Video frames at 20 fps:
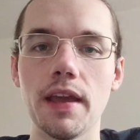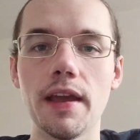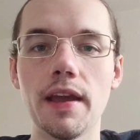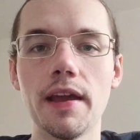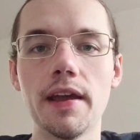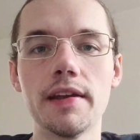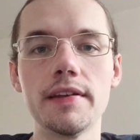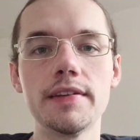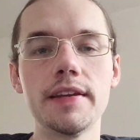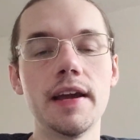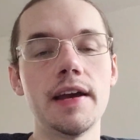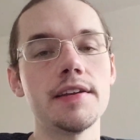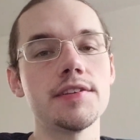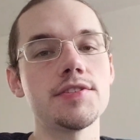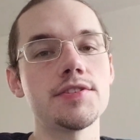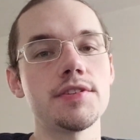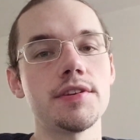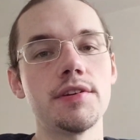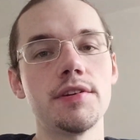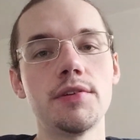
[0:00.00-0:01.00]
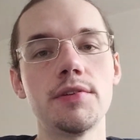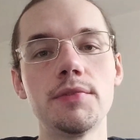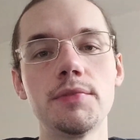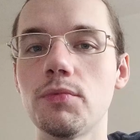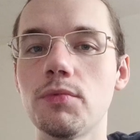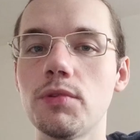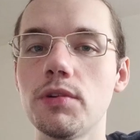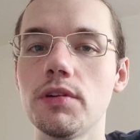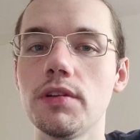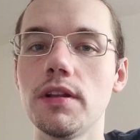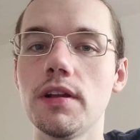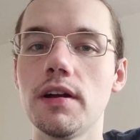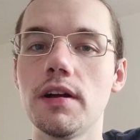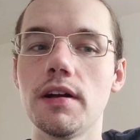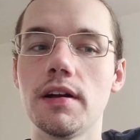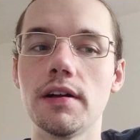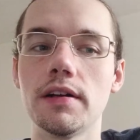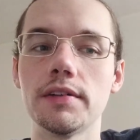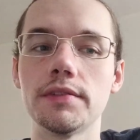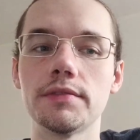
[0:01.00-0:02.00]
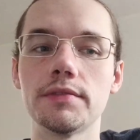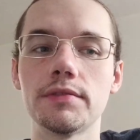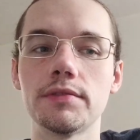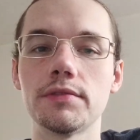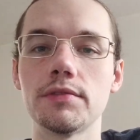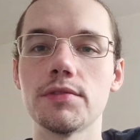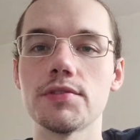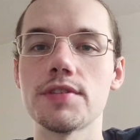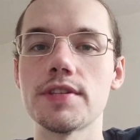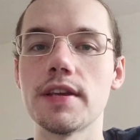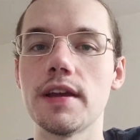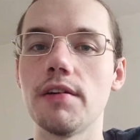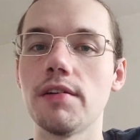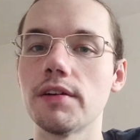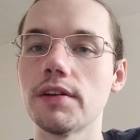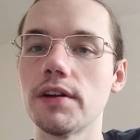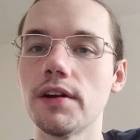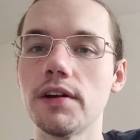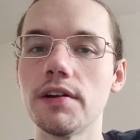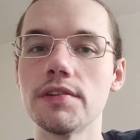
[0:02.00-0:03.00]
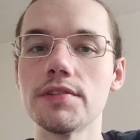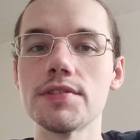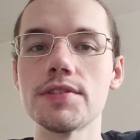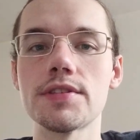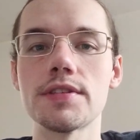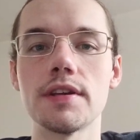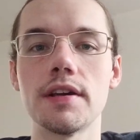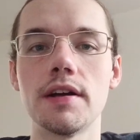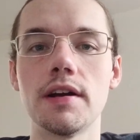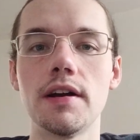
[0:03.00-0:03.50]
And yeah, so we'll see how it goes.